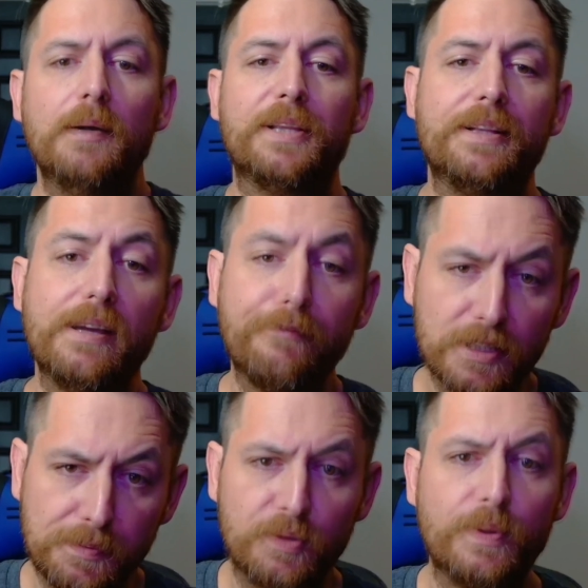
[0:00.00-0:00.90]
But the
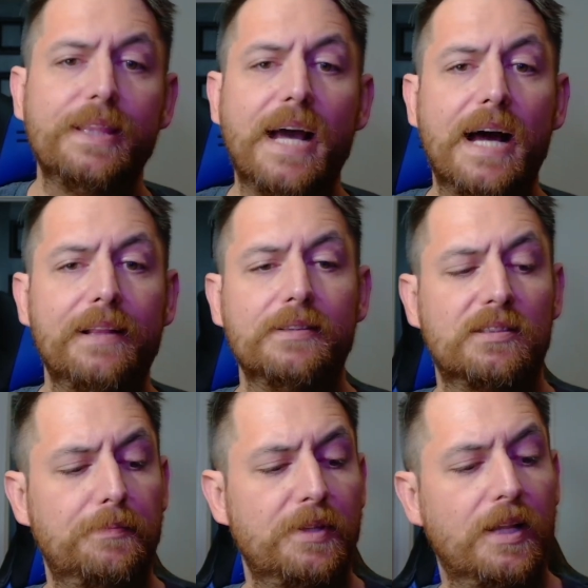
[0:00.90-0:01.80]
difference between that and
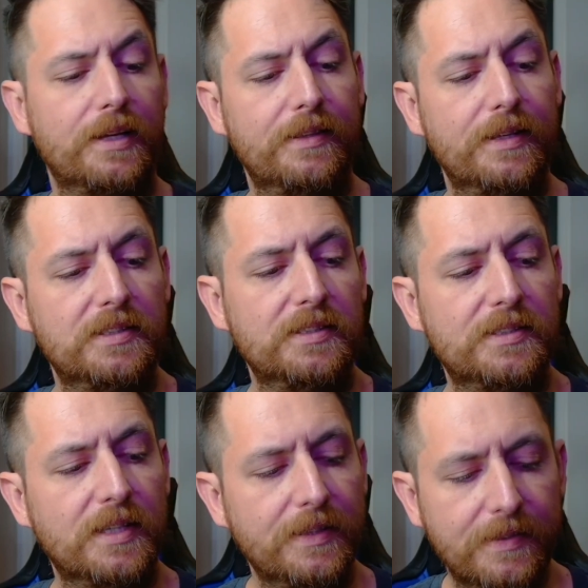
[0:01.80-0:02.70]
something like this
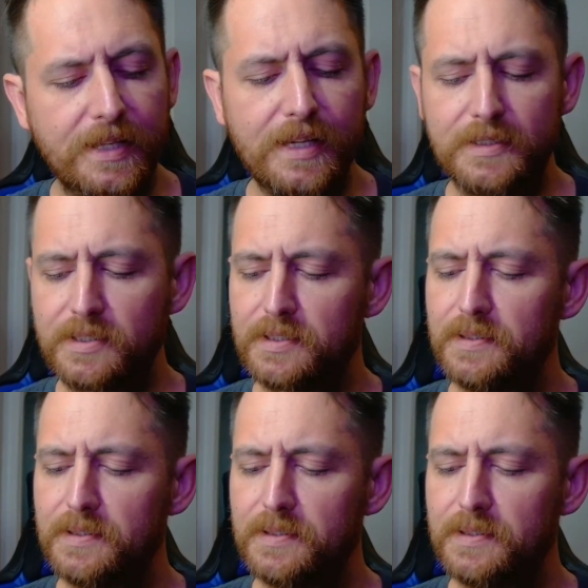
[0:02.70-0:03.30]
is that this,